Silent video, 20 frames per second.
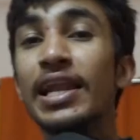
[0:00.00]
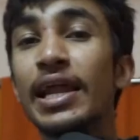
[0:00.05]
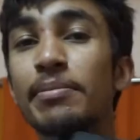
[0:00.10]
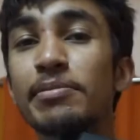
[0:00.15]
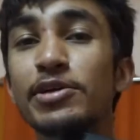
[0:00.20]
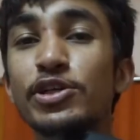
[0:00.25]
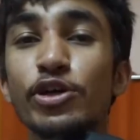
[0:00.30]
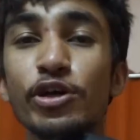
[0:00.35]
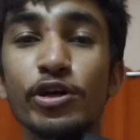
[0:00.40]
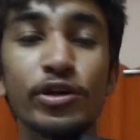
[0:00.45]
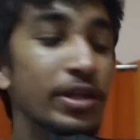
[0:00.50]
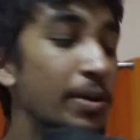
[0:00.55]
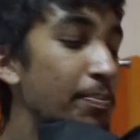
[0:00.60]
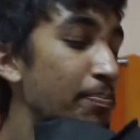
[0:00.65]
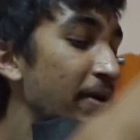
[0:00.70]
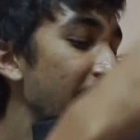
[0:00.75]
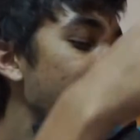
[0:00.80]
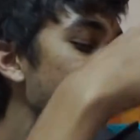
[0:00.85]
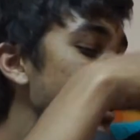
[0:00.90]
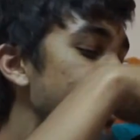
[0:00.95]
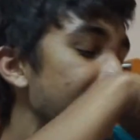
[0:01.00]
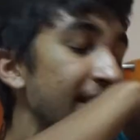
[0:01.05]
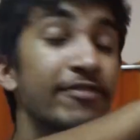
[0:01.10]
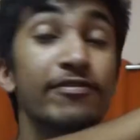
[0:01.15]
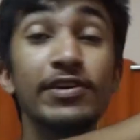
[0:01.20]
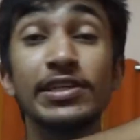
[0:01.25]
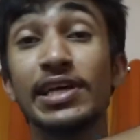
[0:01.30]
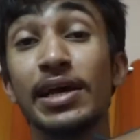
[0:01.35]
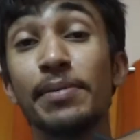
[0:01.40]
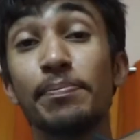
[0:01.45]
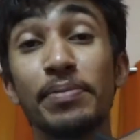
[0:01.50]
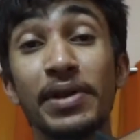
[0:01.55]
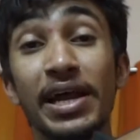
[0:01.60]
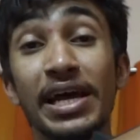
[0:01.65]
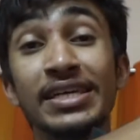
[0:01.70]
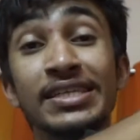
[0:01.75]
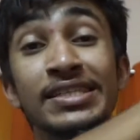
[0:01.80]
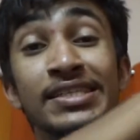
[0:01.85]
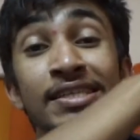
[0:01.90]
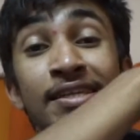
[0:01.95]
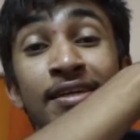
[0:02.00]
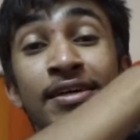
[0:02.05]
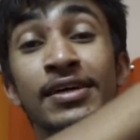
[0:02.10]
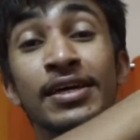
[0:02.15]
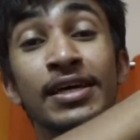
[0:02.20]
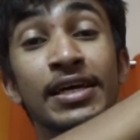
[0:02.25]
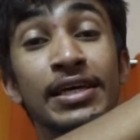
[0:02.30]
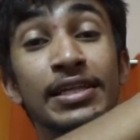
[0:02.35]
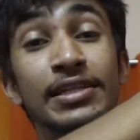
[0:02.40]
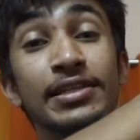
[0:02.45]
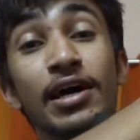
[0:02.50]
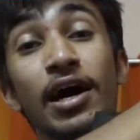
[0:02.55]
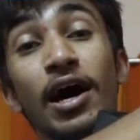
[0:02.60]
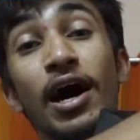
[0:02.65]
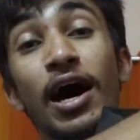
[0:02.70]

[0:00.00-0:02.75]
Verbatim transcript: Let me show you the painting which I priced the